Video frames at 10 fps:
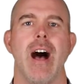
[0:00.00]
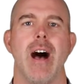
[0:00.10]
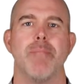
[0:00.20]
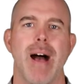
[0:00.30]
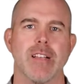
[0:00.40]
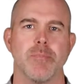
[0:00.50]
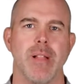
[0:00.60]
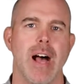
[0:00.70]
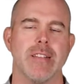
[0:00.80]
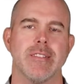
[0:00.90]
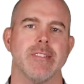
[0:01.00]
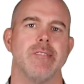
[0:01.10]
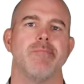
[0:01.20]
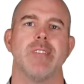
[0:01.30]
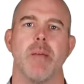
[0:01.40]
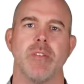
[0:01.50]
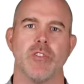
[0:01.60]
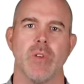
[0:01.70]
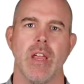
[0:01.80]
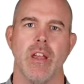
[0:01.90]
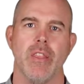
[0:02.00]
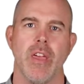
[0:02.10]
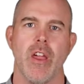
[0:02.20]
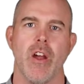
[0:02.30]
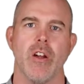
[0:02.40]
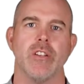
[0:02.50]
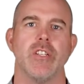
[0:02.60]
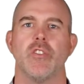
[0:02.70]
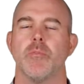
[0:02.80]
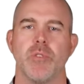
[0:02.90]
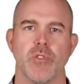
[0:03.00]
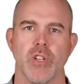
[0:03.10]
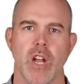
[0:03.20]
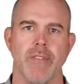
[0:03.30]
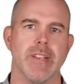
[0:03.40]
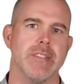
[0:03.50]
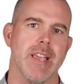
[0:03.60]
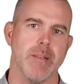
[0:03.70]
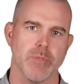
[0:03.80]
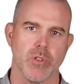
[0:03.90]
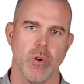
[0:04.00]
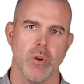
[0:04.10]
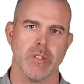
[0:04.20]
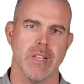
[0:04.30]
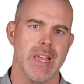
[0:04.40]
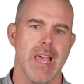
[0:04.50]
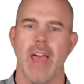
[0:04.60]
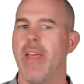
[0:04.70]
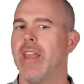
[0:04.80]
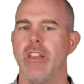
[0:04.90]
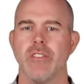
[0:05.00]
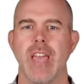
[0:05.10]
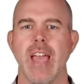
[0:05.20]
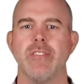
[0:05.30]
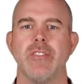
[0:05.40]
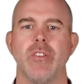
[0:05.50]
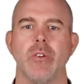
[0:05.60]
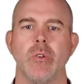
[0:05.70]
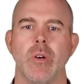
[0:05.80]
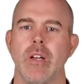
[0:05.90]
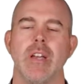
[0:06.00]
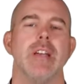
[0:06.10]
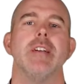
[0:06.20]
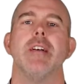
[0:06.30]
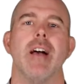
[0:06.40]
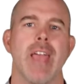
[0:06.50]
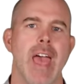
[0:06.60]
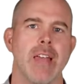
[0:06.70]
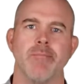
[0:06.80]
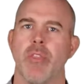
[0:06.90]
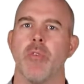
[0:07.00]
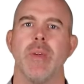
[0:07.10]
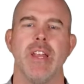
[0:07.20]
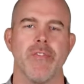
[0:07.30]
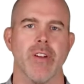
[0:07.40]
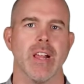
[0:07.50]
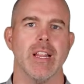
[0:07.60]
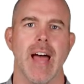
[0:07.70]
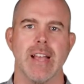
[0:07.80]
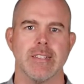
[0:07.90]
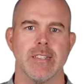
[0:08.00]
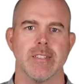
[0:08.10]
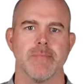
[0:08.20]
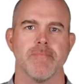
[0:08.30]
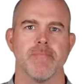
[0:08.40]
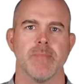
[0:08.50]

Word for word: uh, box plots demonstrate their distribution of exam scores. And then here's case two, again, three different classes.